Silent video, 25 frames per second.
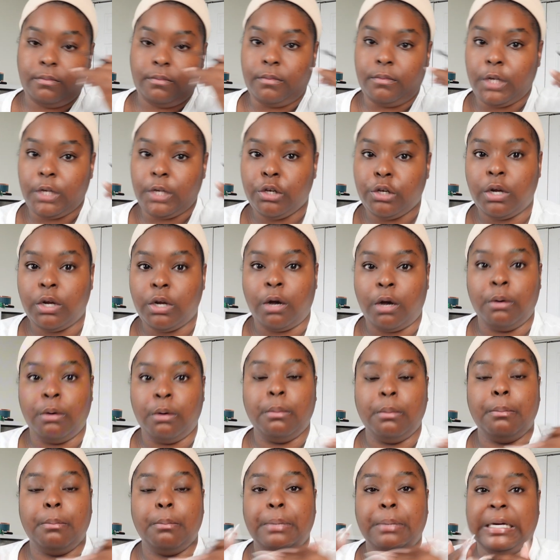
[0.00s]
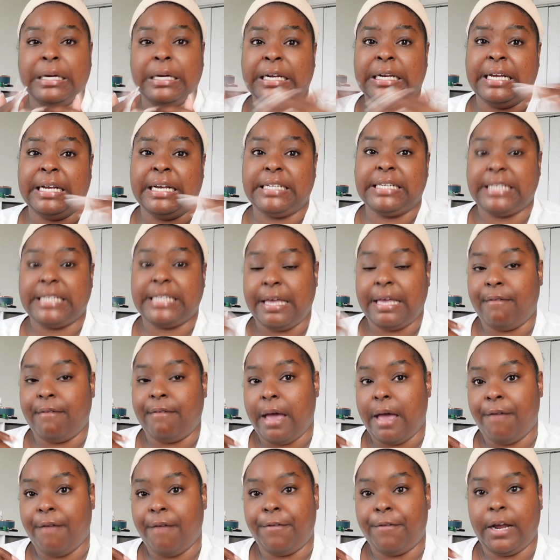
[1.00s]
you know, put in that same
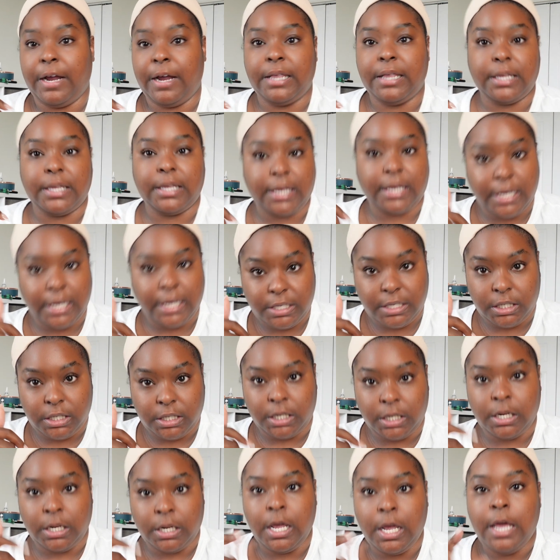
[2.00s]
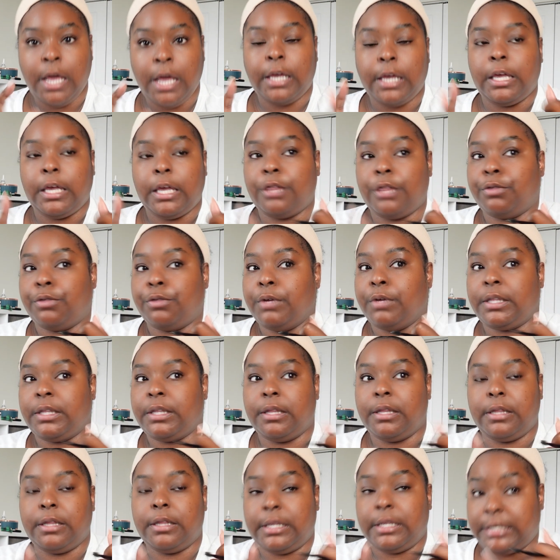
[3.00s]
effort in the kitchen, get
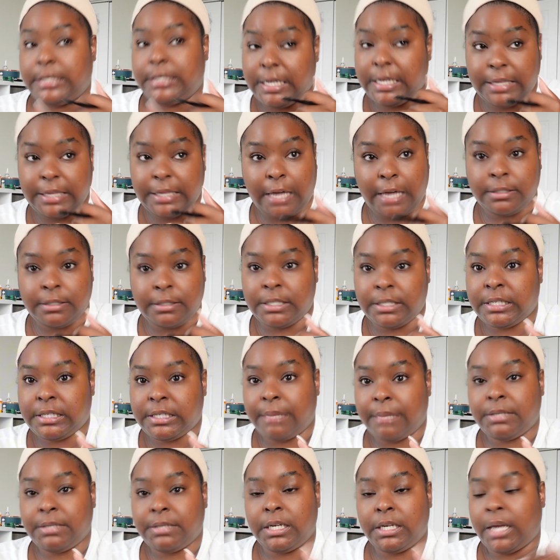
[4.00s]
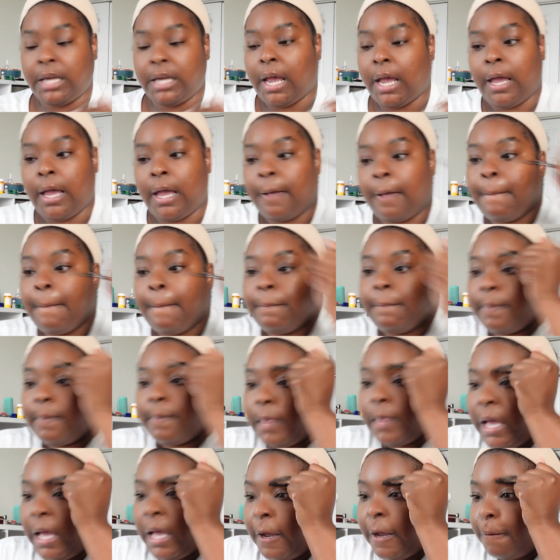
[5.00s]
10,000 steps a day.
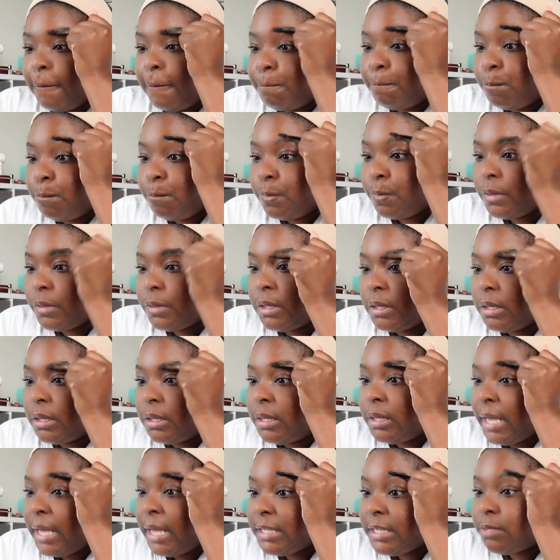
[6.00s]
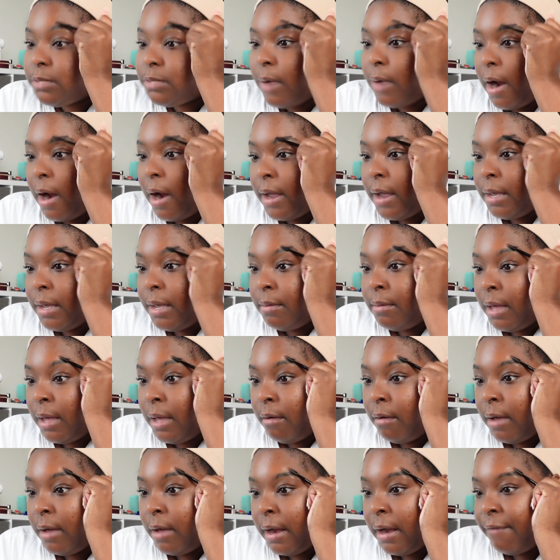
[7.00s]
Like, that's where I am
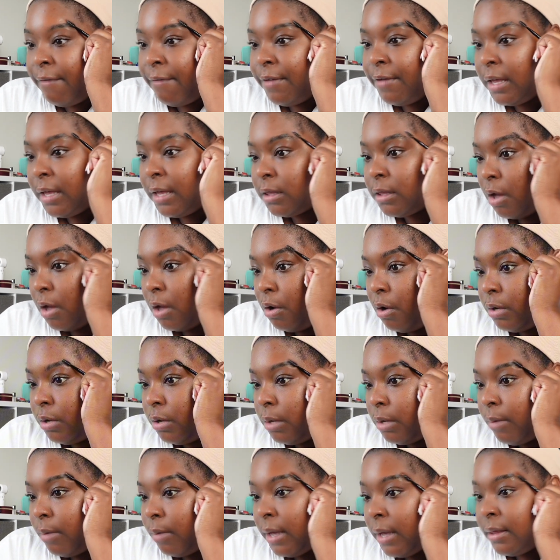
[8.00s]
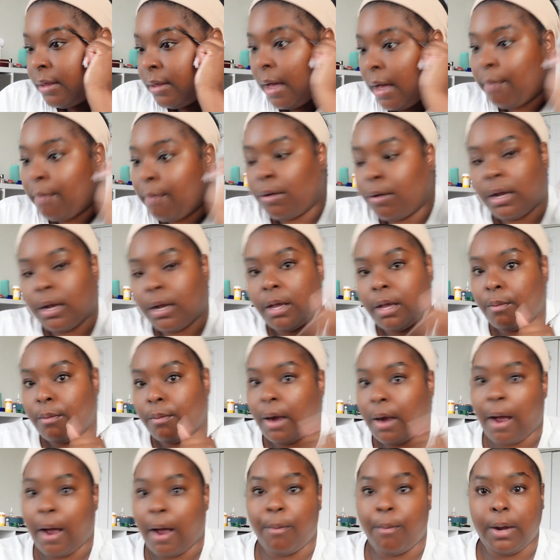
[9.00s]
now. And I feel like the only way that I'm going to get
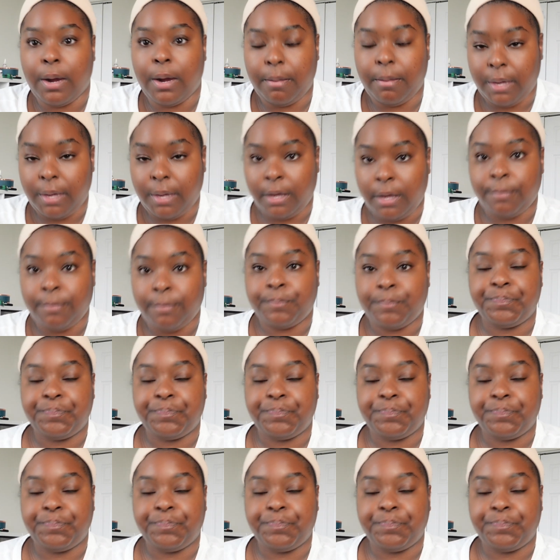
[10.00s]
where I want to be